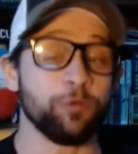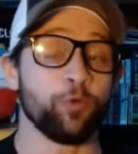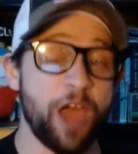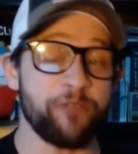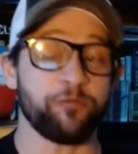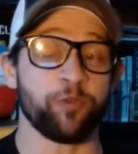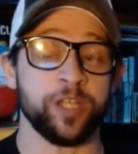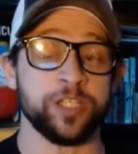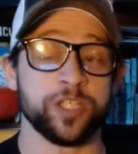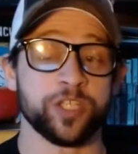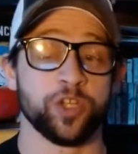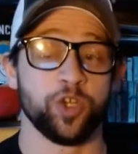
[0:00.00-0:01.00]

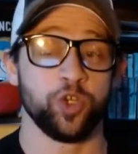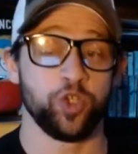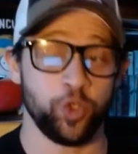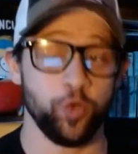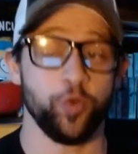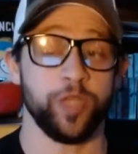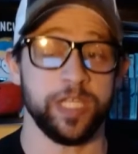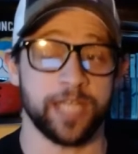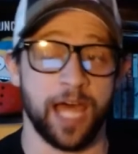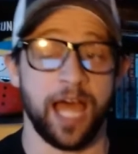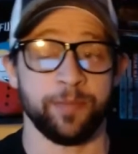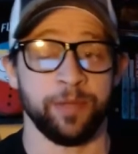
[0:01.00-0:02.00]
reference to the
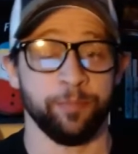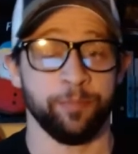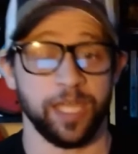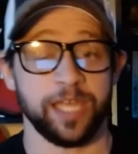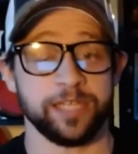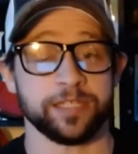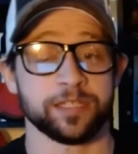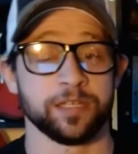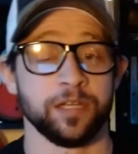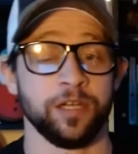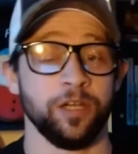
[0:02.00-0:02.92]
time and place